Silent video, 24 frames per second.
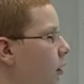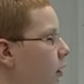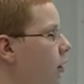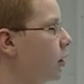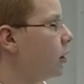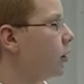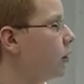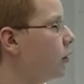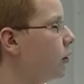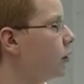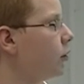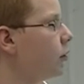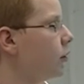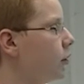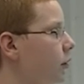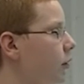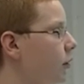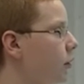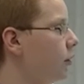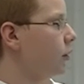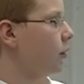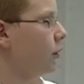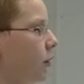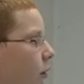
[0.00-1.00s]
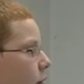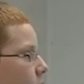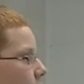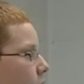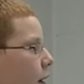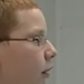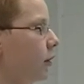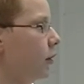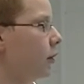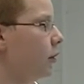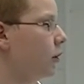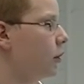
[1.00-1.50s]
Here you can see
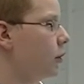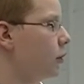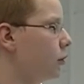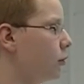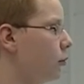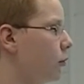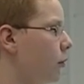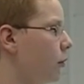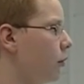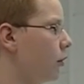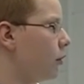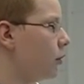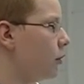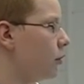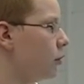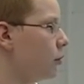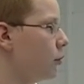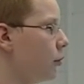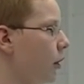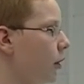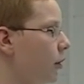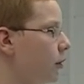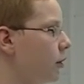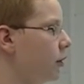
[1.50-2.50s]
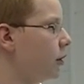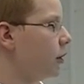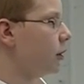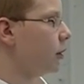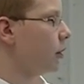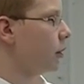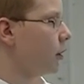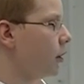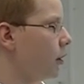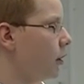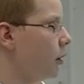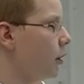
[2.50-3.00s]
that you want the
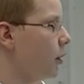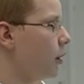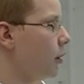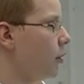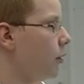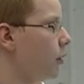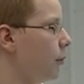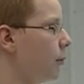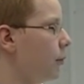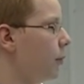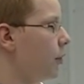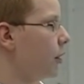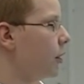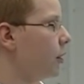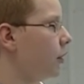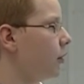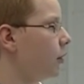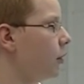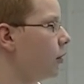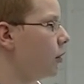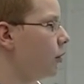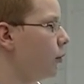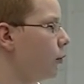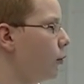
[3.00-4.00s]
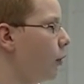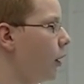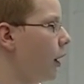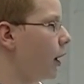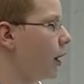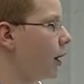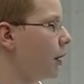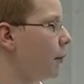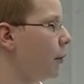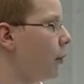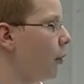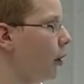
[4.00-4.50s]
pins
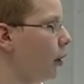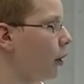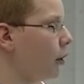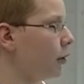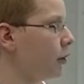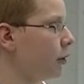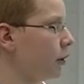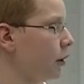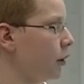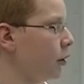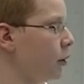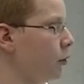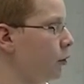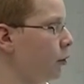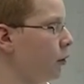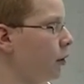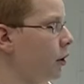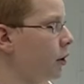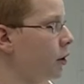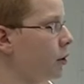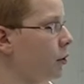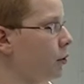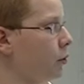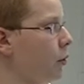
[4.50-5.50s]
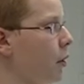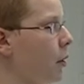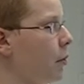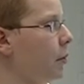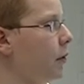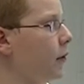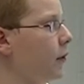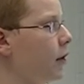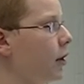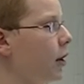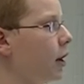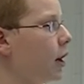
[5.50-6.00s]
wide apart in the rump
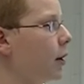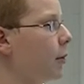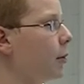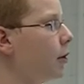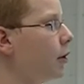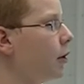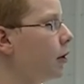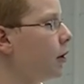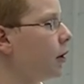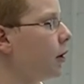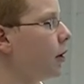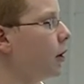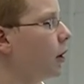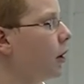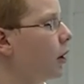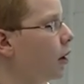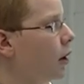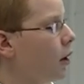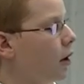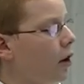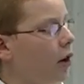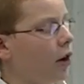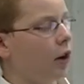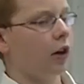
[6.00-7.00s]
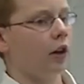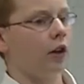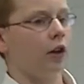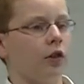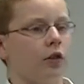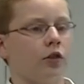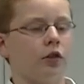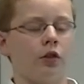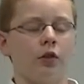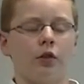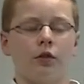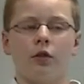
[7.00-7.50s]
of the animal.
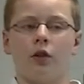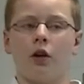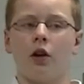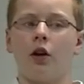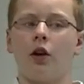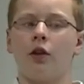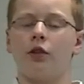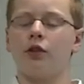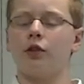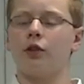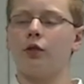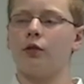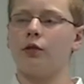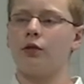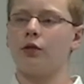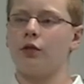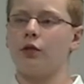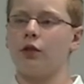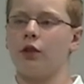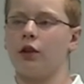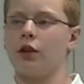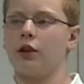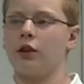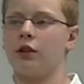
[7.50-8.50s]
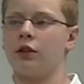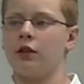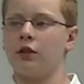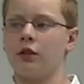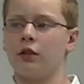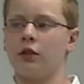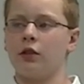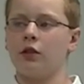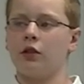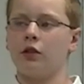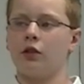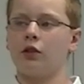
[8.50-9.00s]
So
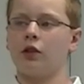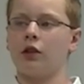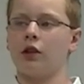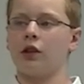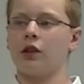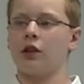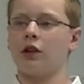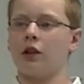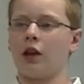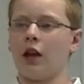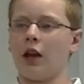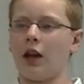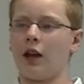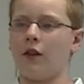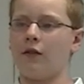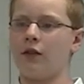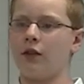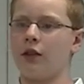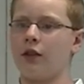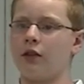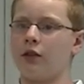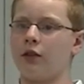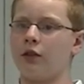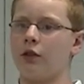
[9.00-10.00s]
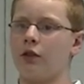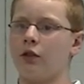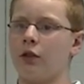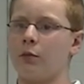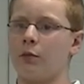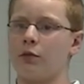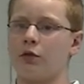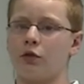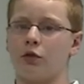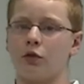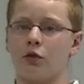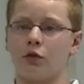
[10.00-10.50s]
they can calve easier and
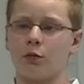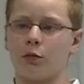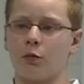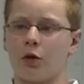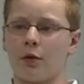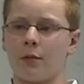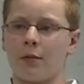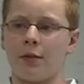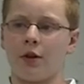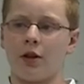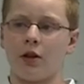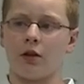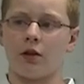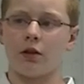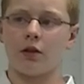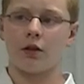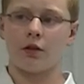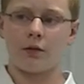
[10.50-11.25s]
produce more milk.